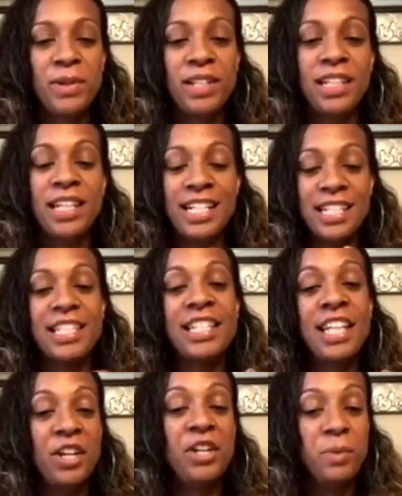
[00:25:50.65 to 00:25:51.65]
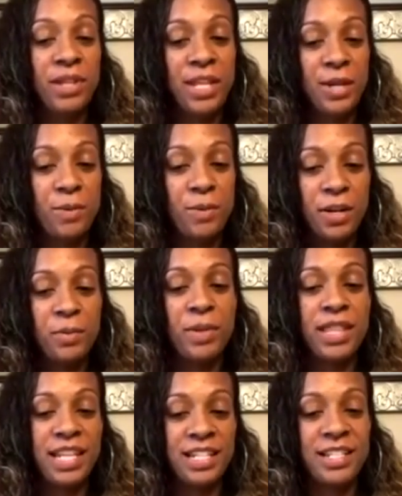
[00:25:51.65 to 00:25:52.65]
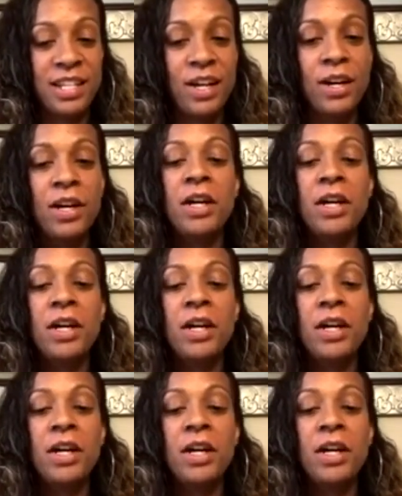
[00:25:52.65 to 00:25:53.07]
like to tell you what they read and what they saw,